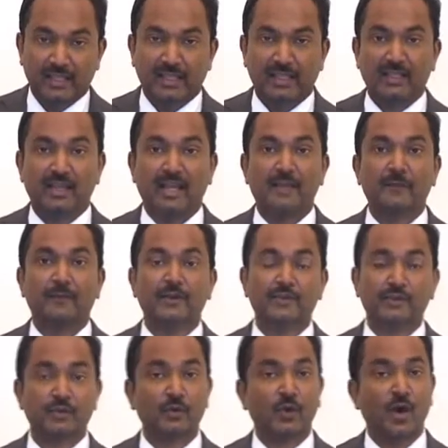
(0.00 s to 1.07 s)
and I
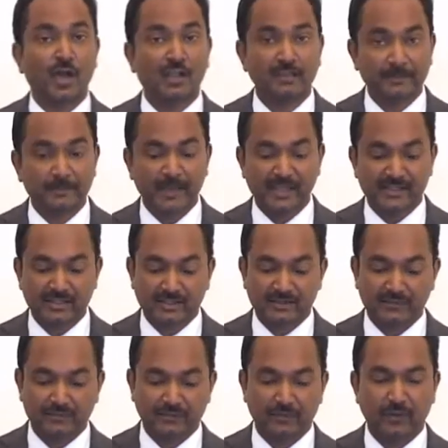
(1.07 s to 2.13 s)
wish you all the
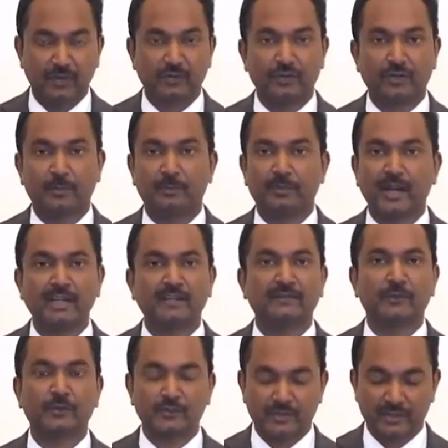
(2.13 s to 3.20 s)
best for your bright
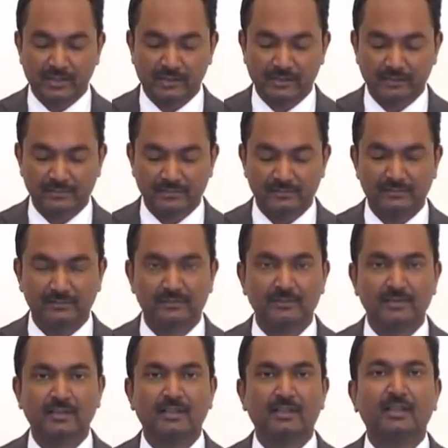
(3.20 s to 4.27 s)
future.
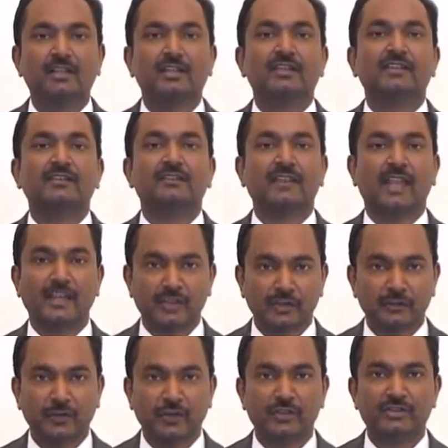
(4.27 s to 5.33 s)
Thank
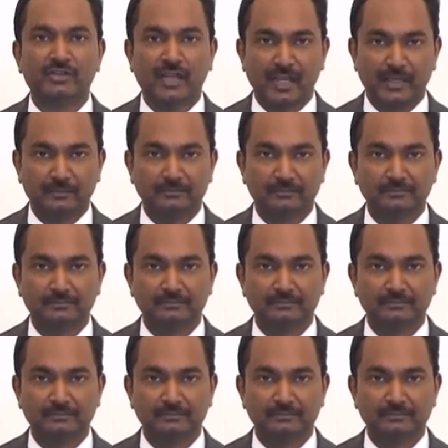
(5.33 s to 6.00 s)
you for your time.